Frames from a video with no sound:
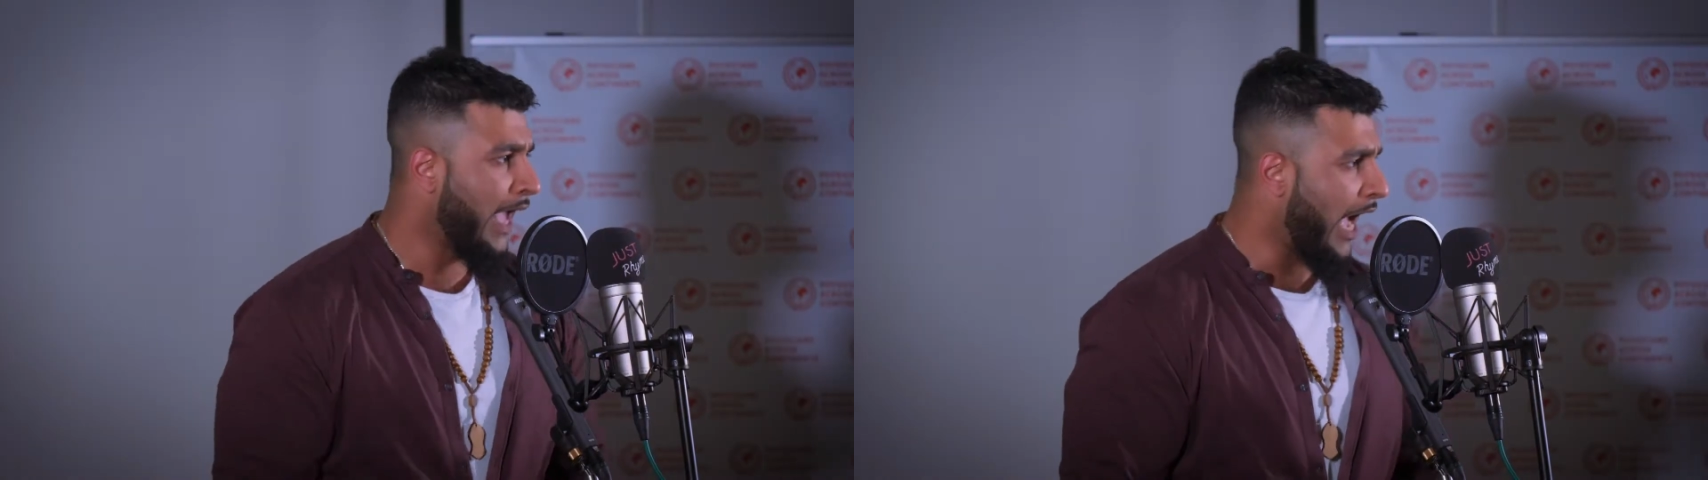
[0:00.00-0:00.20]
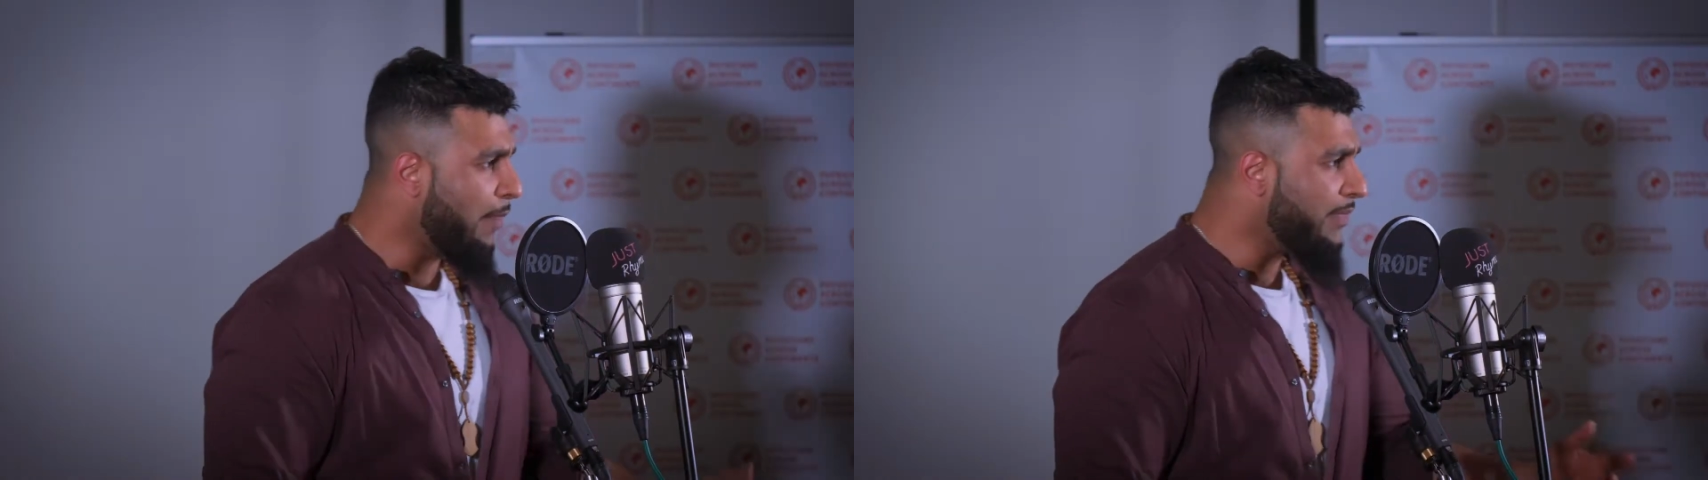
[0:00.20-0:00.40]

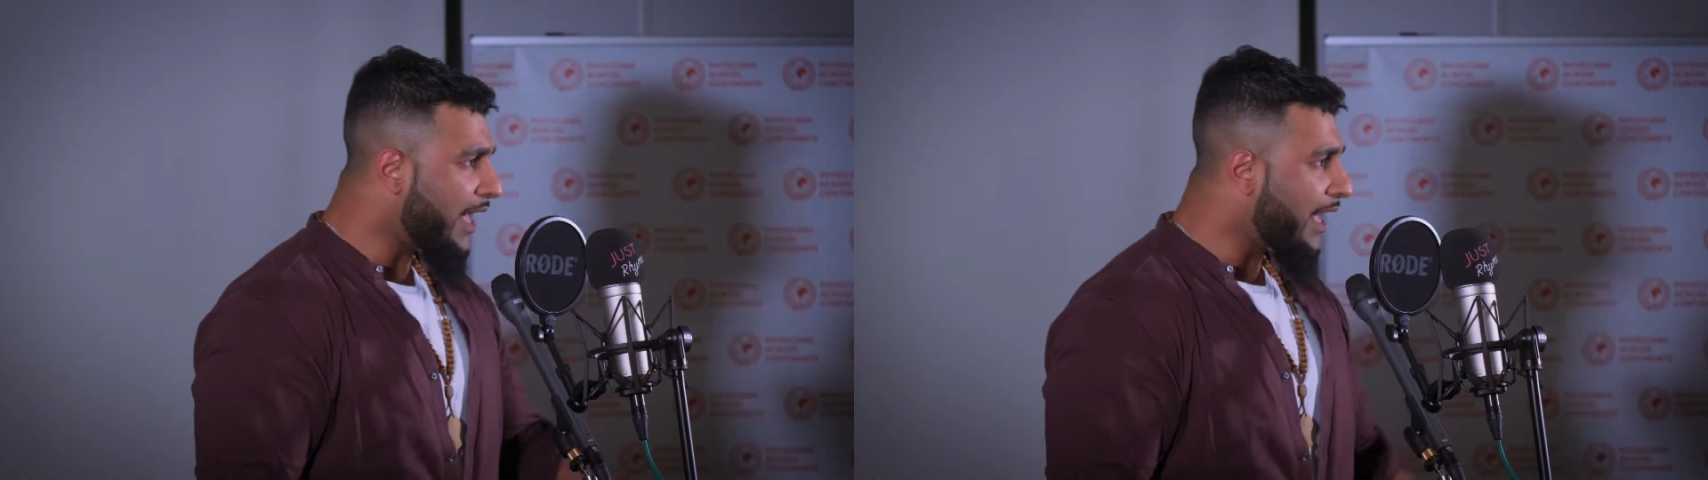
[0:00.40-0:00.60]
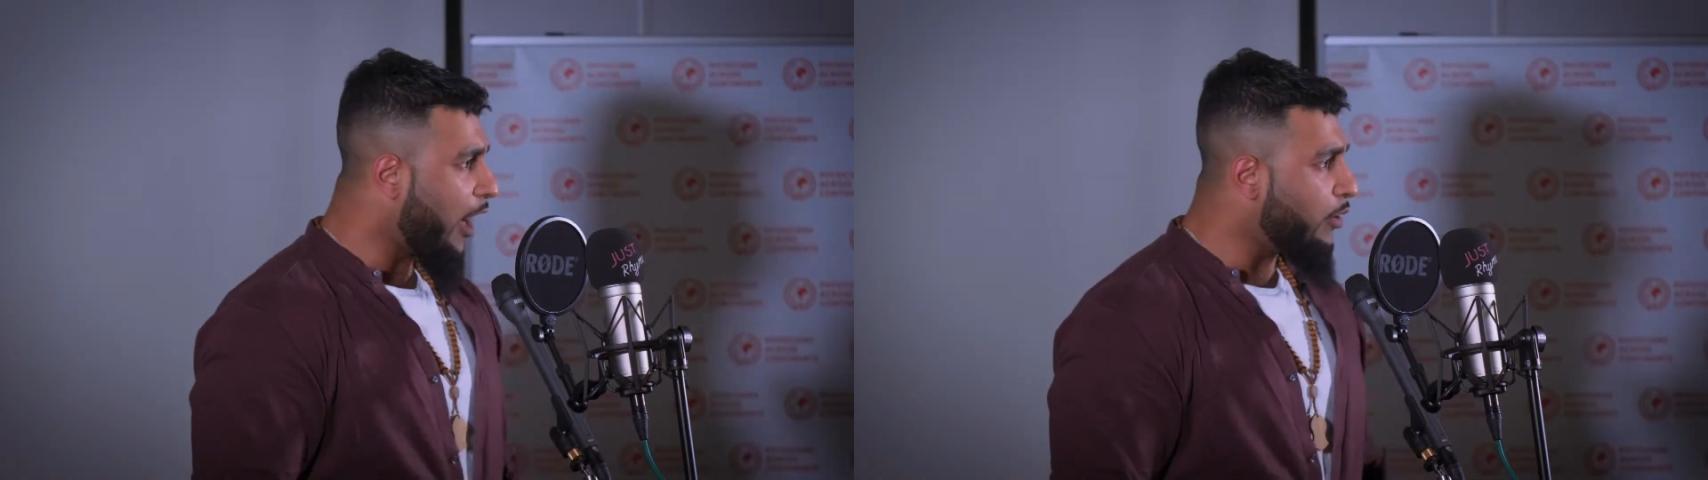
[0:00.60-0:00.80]
I'm
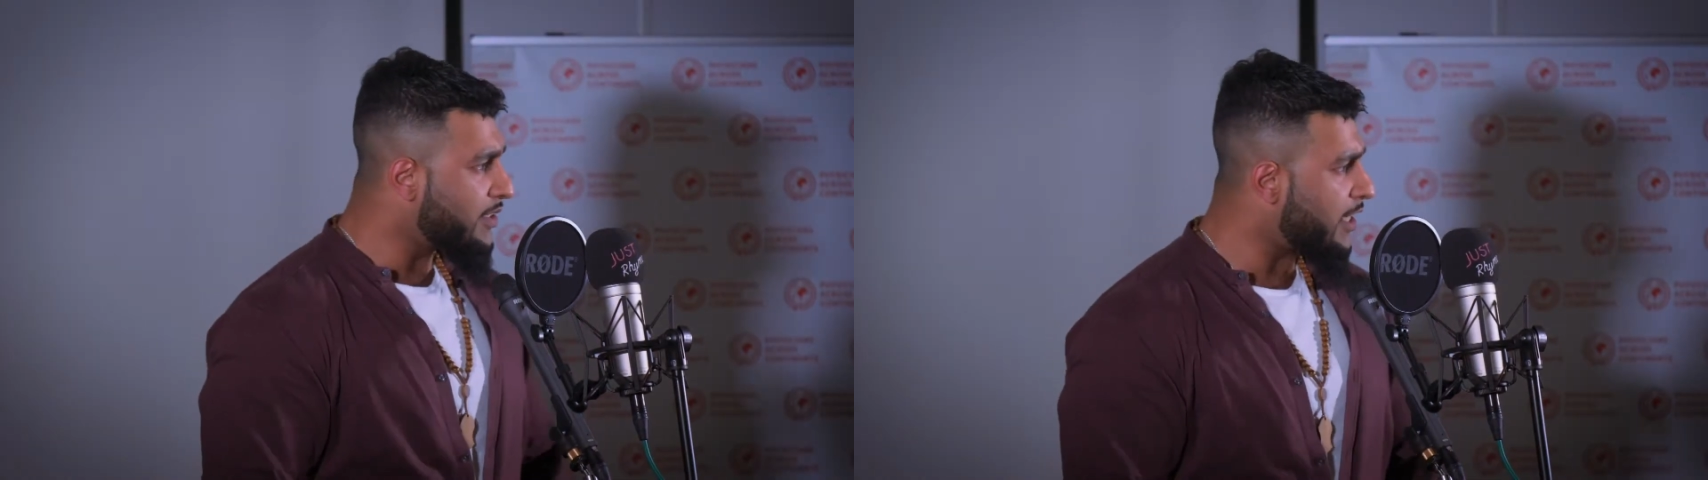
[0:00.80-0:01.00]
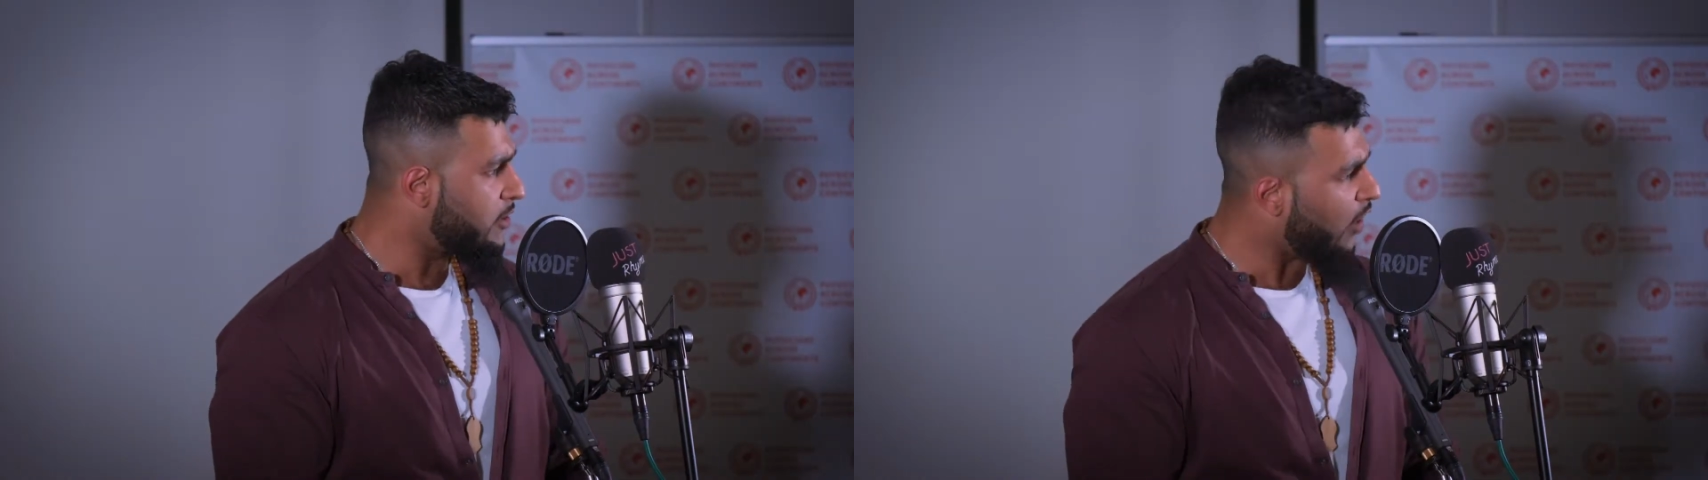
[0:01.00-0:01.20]
that guy who
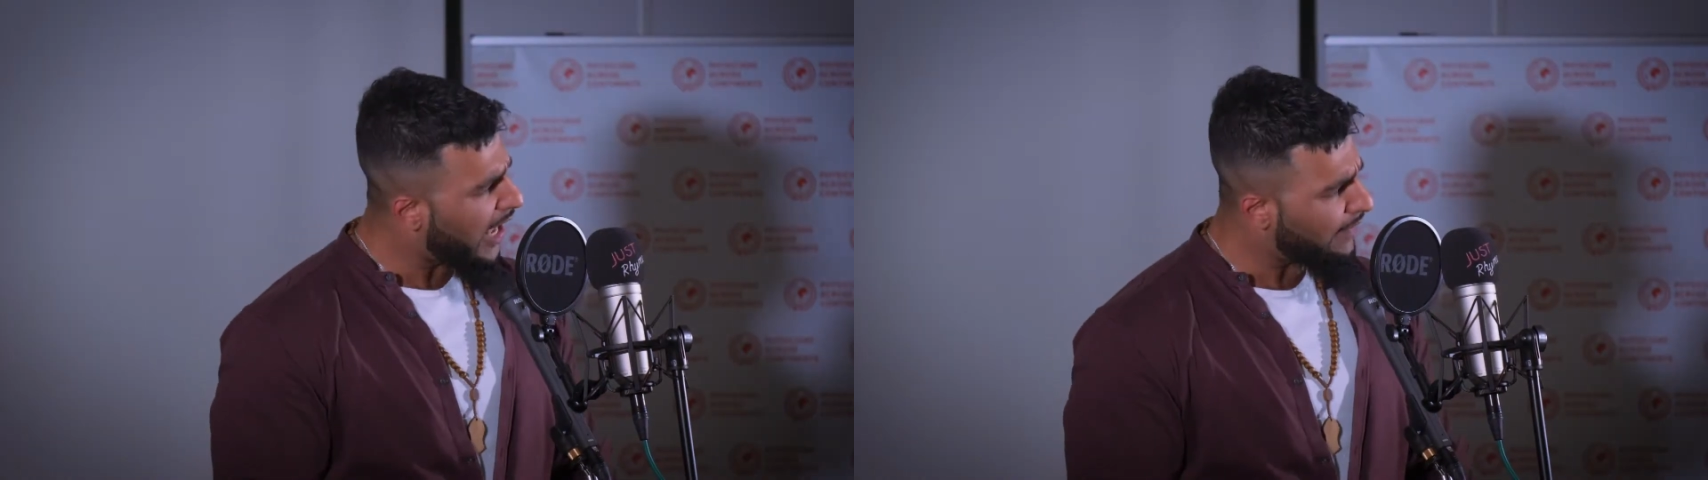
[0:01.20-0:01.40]
says, not